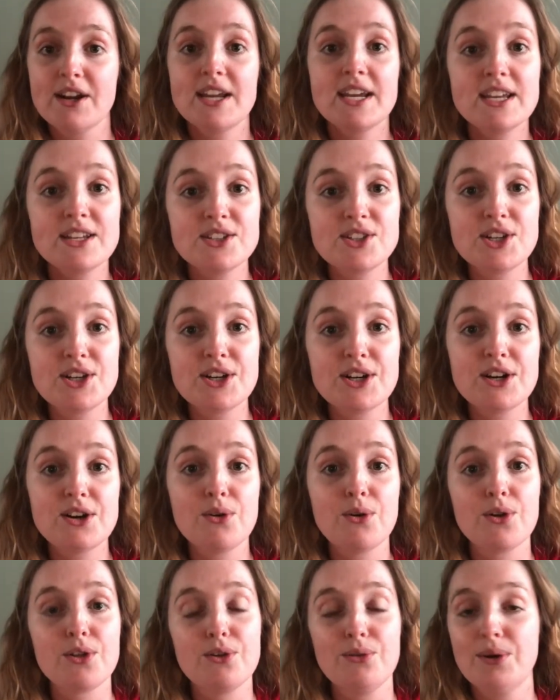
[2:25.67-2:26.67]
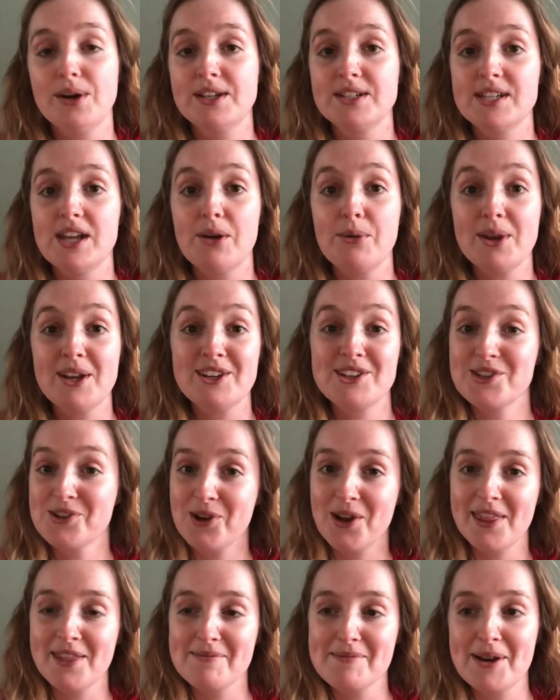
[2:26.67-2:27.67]
easier or the ones that we
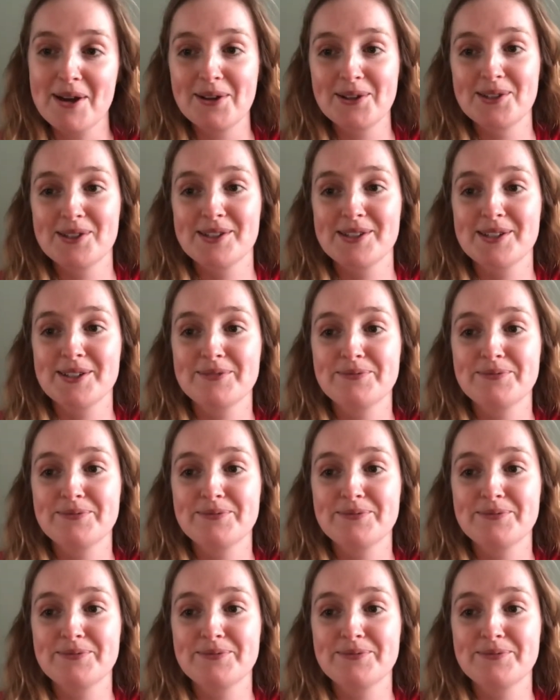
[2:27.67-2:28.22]
enjoy the most.